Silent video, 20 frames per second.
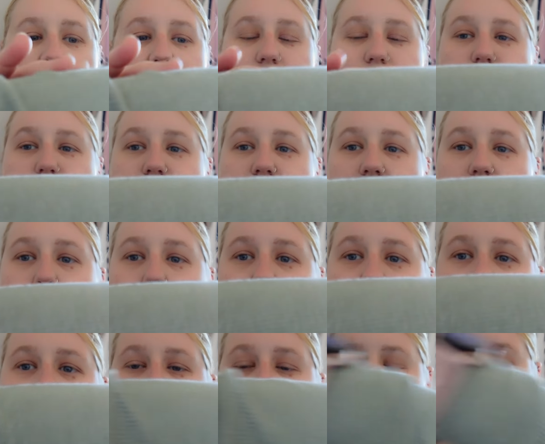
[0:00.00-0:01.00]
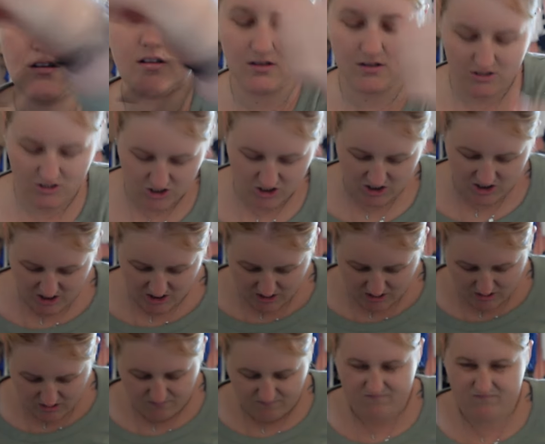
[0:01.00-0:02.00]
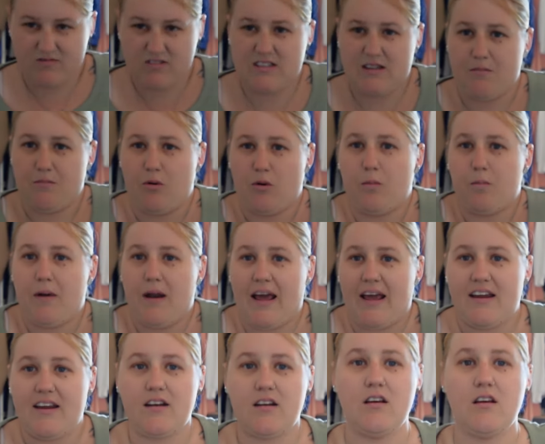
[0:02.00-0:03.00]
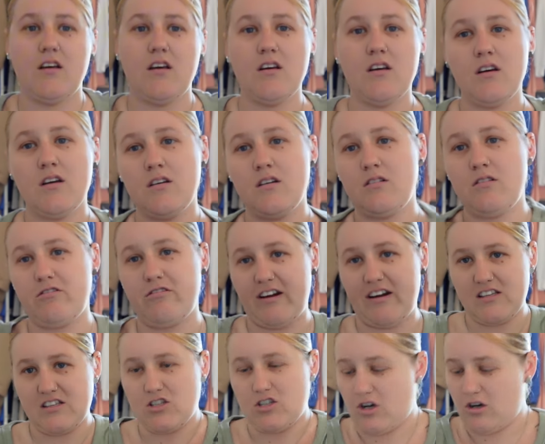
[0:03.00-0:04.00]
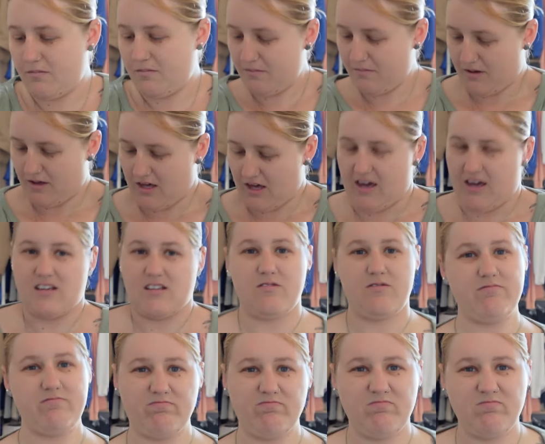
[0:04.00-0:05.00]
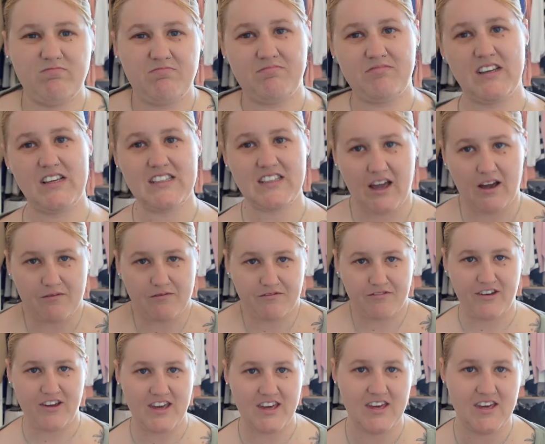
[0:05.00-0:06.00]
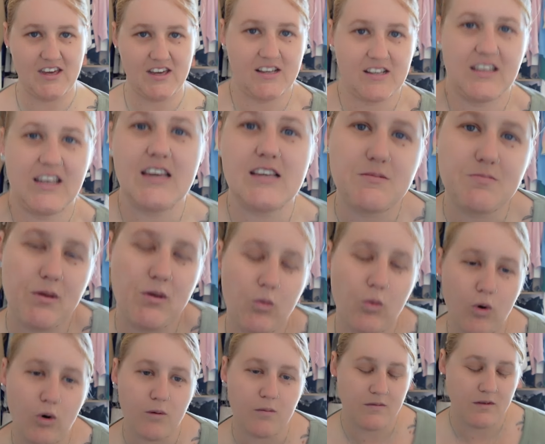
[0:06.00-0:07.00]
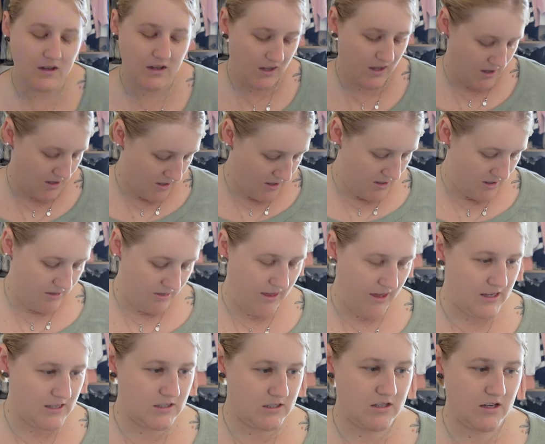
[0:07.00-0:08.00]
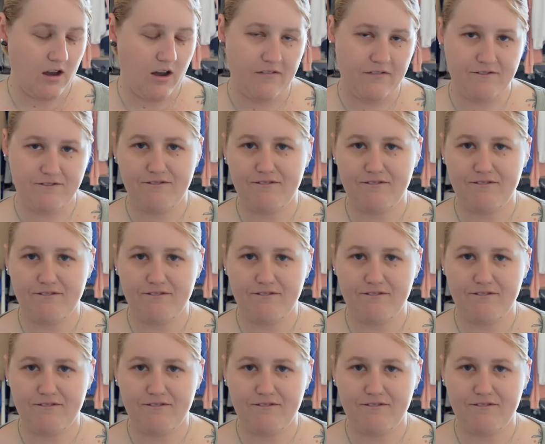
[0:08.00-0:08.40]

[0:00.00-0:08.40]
ribbed. It's just a simple plain green top, but yeah, it's comfy, it keeps me warm. This, I